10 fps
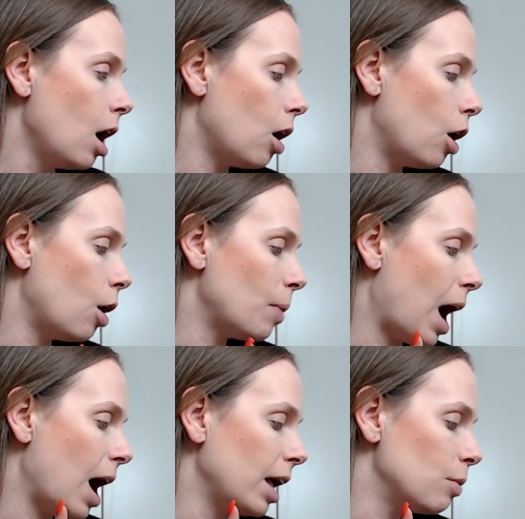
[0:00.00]

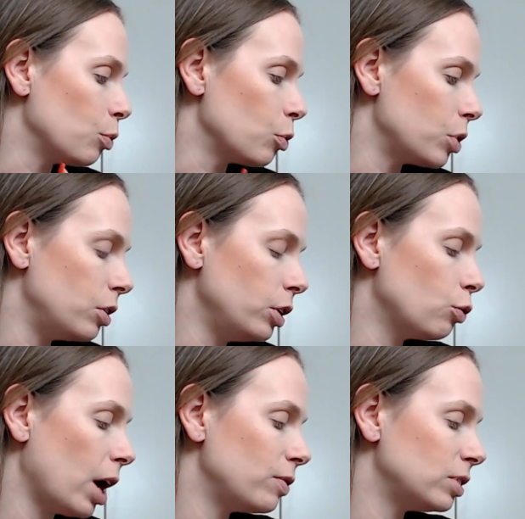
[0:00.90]
I am really
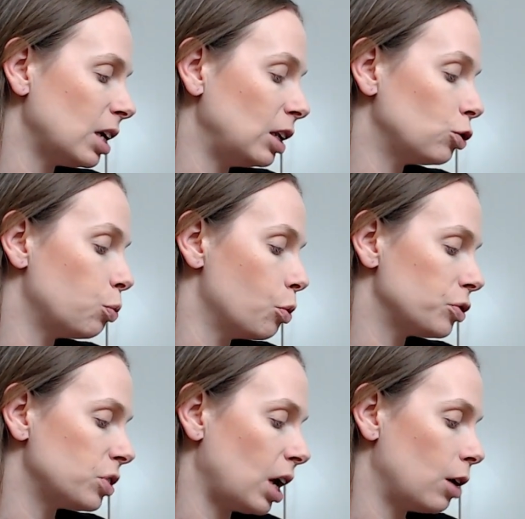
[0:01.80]
gravitating
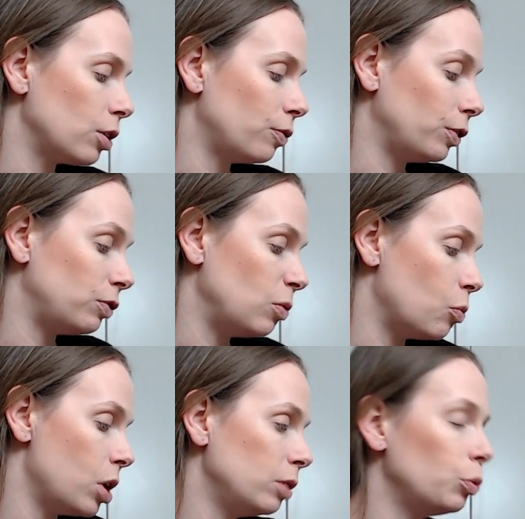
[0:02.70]
towards Area 51,